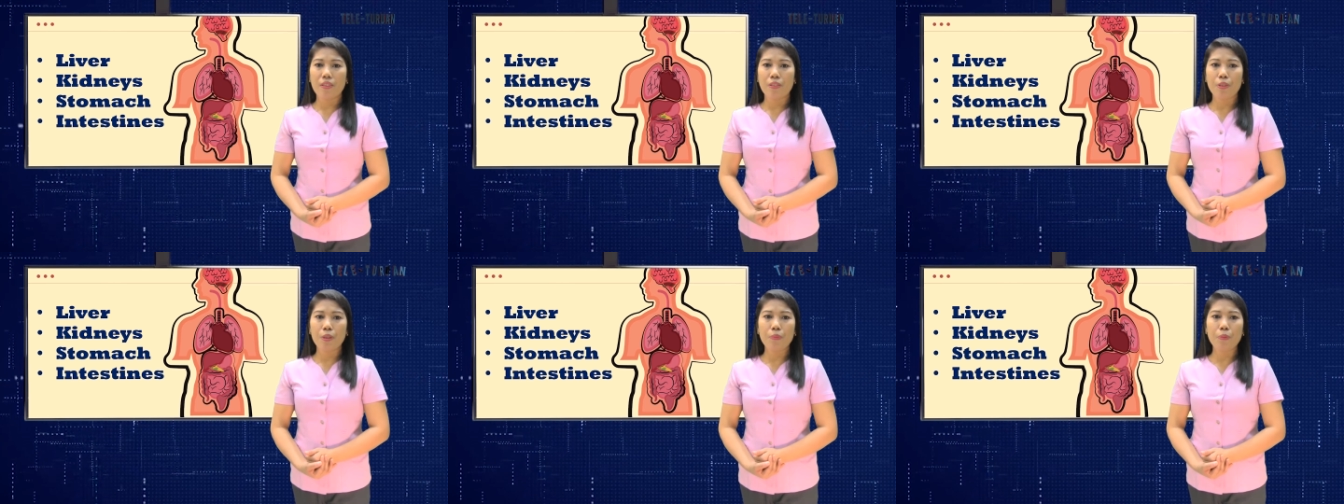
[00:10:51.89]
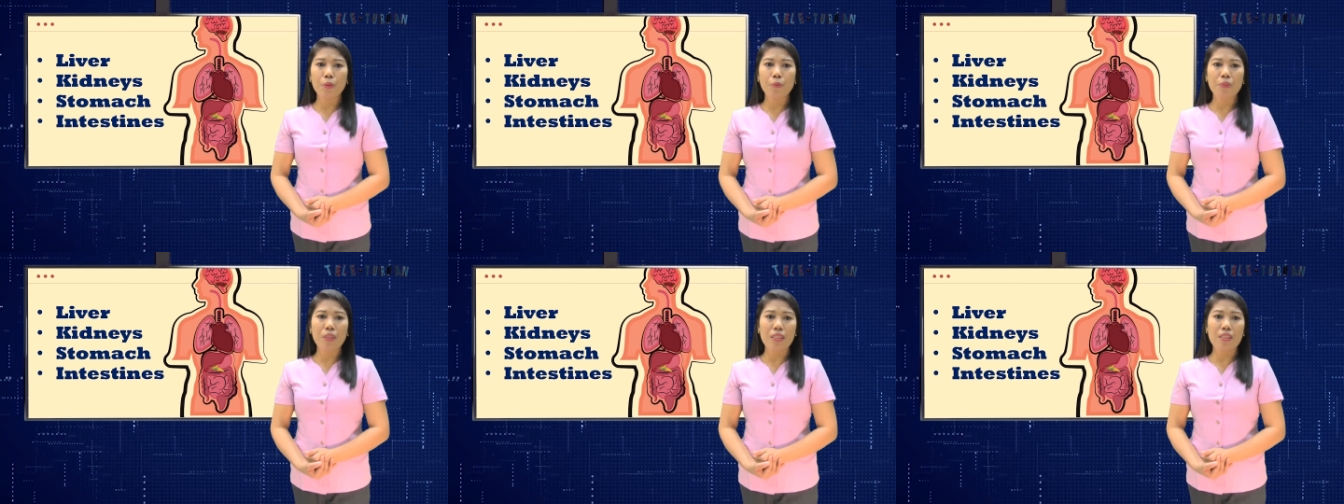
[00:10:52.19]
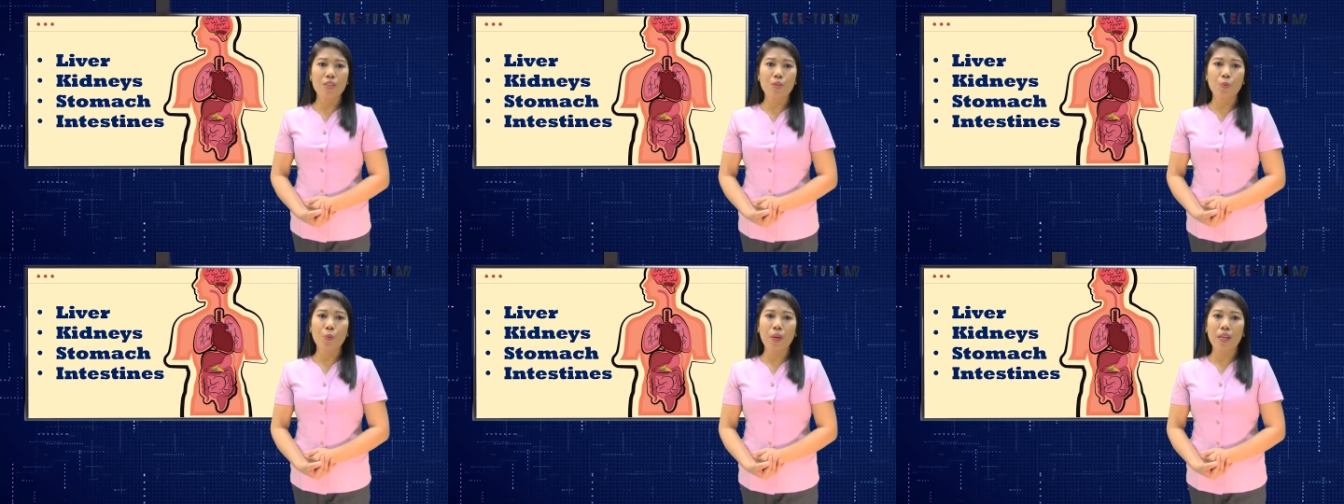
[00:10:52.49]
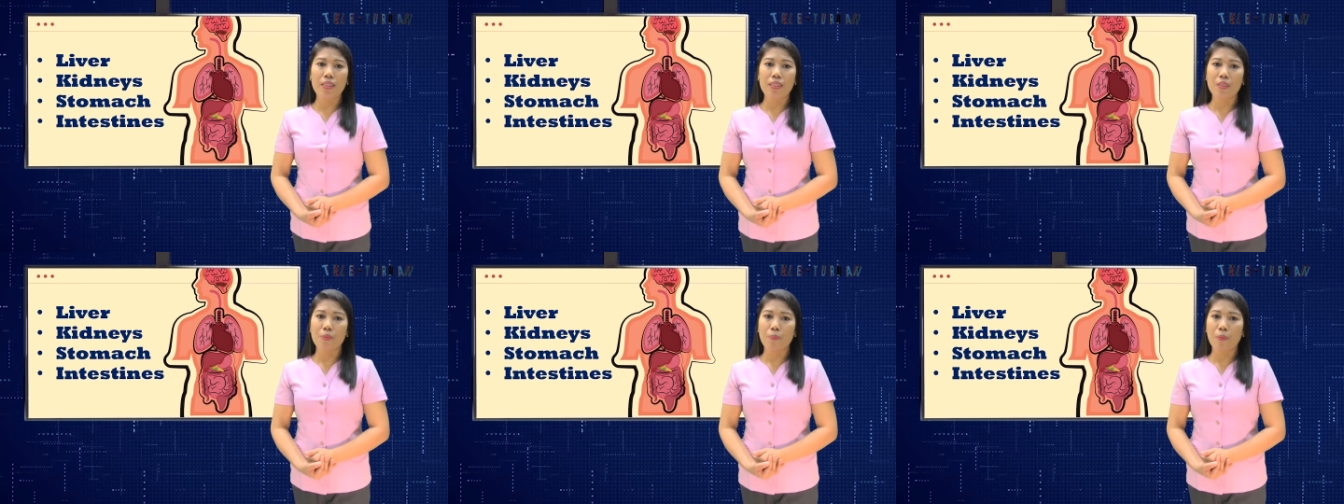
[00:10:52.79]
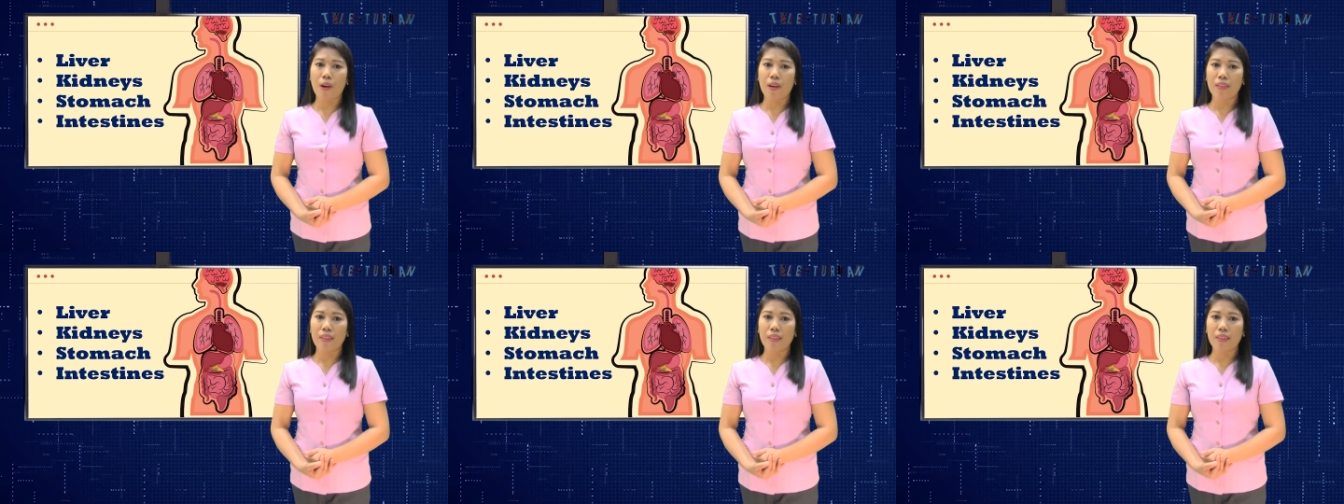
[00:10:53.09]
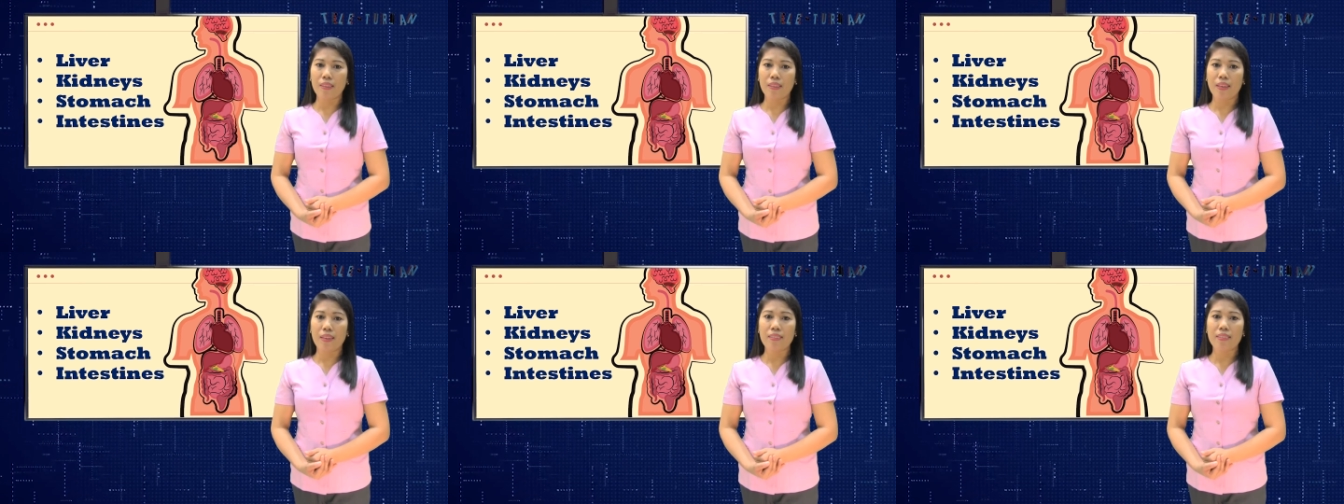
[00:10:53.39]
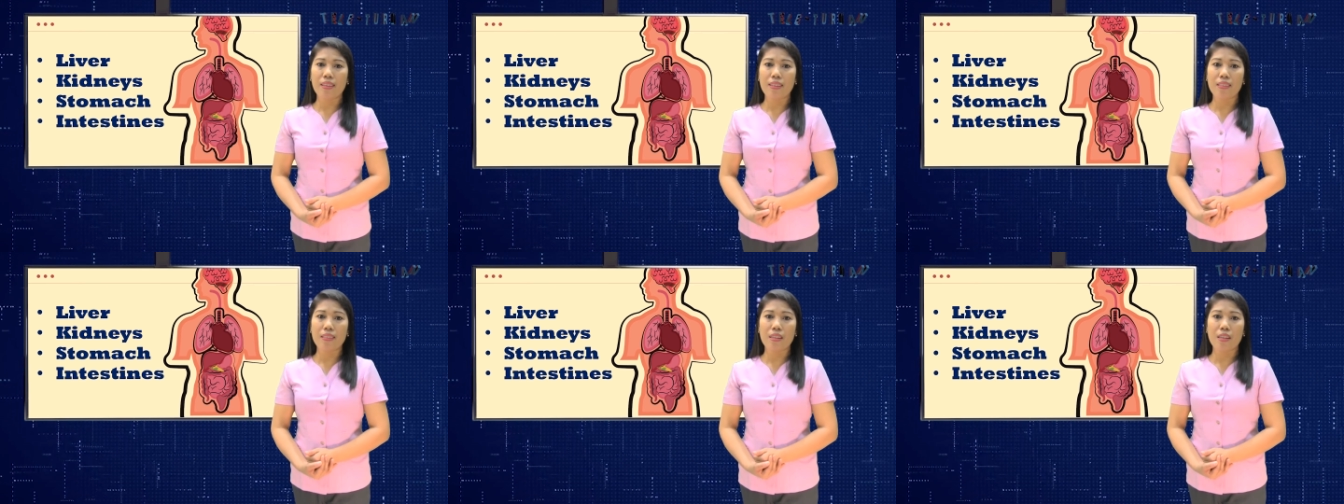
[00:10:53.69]
remove its waste product
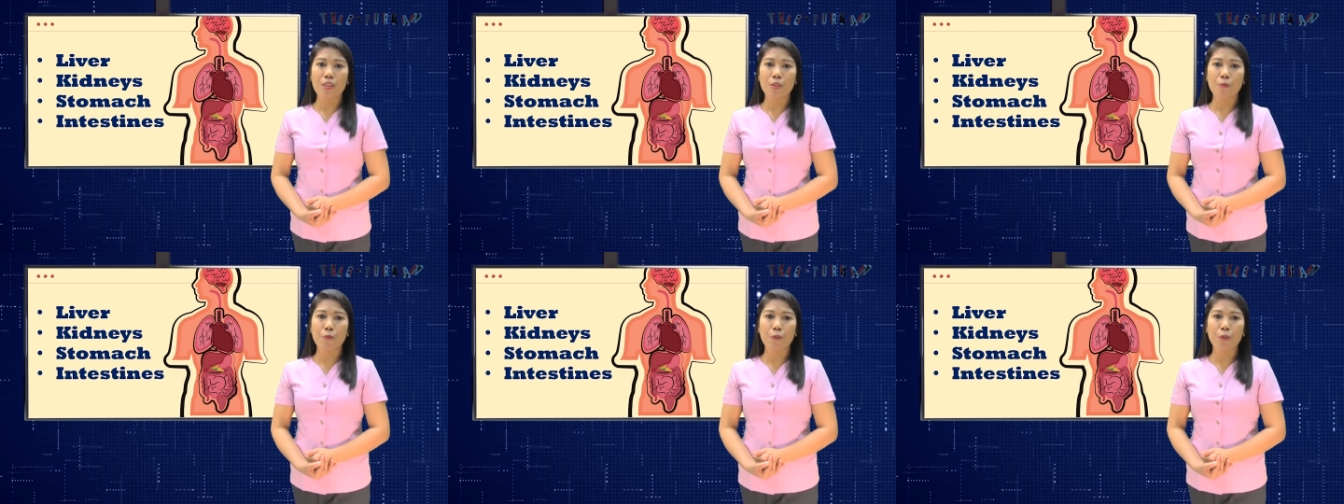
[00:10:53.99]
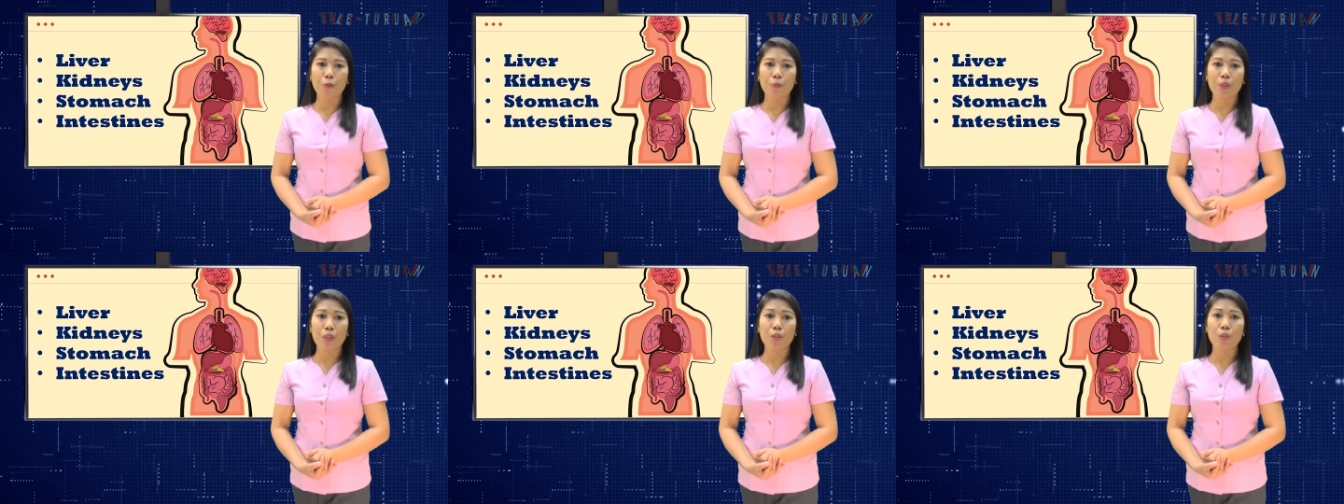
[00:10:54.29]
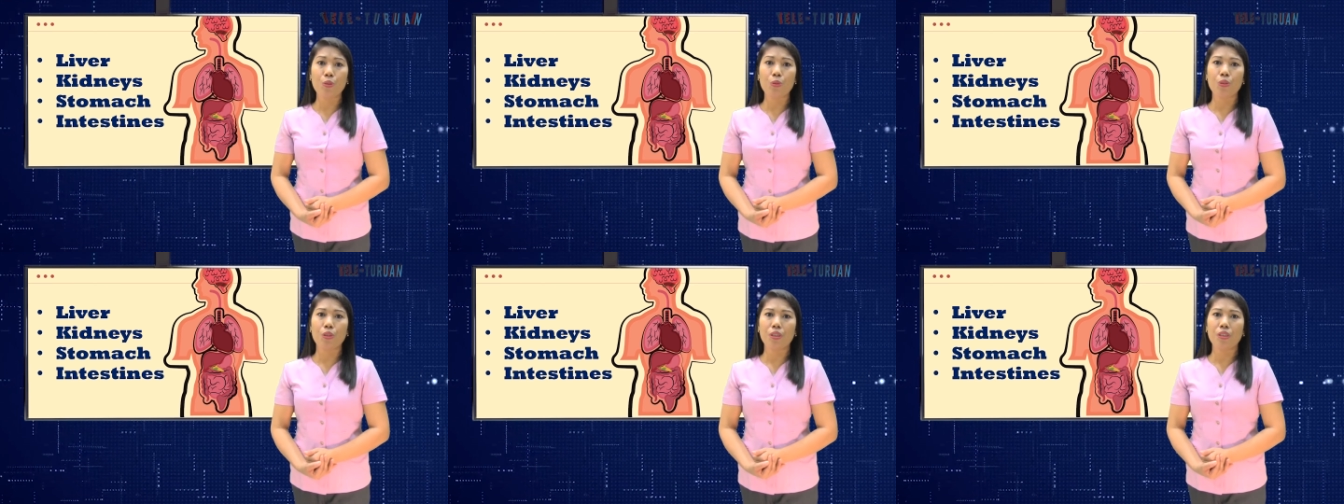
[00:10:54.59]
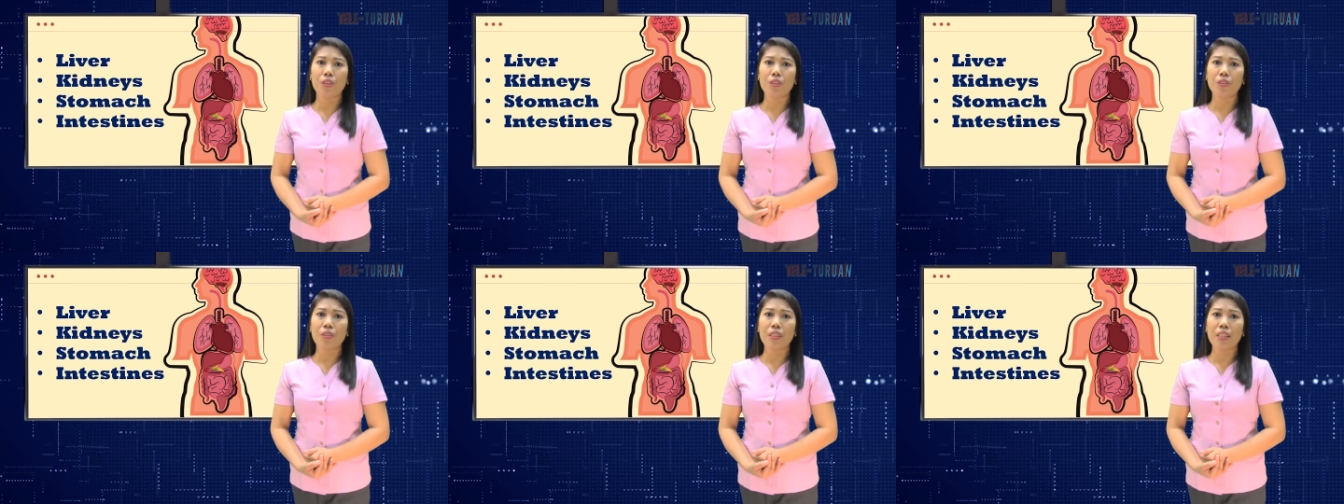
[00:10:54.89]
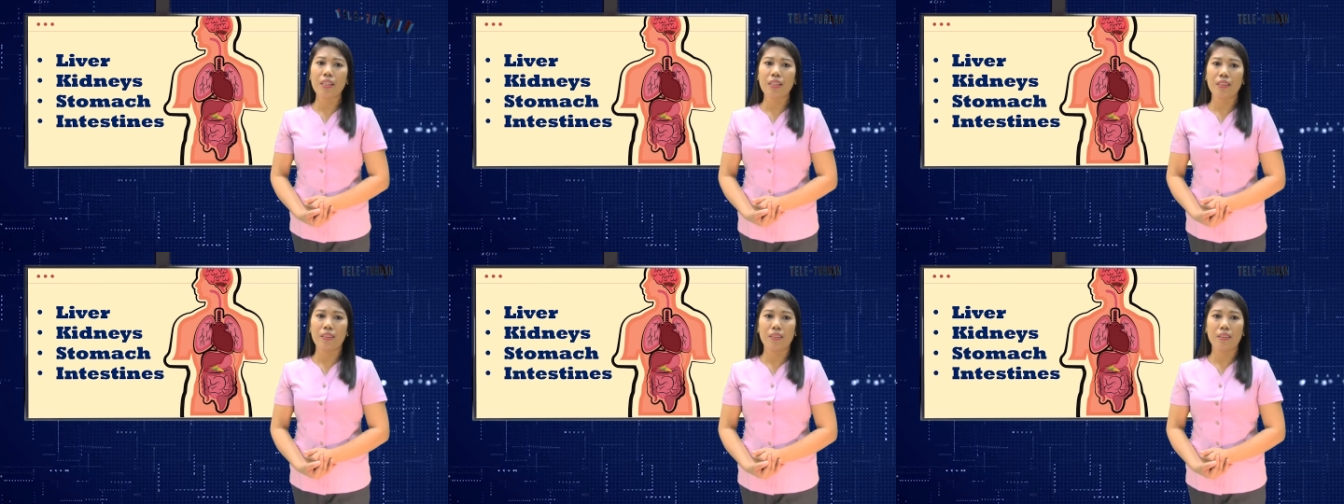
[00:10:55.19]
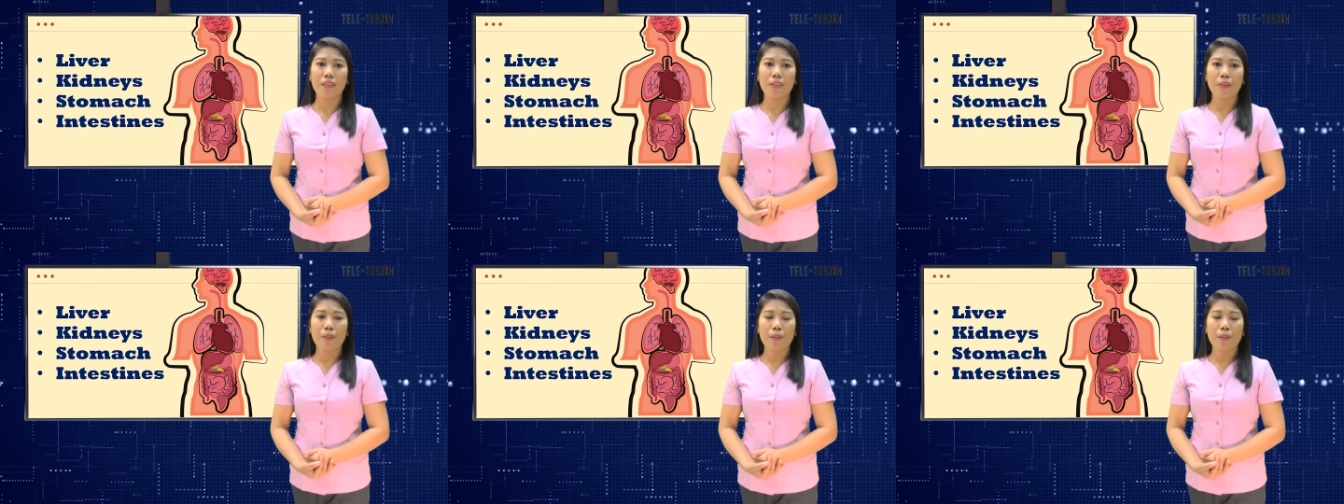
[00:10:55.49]
and the excess fluid through your urine.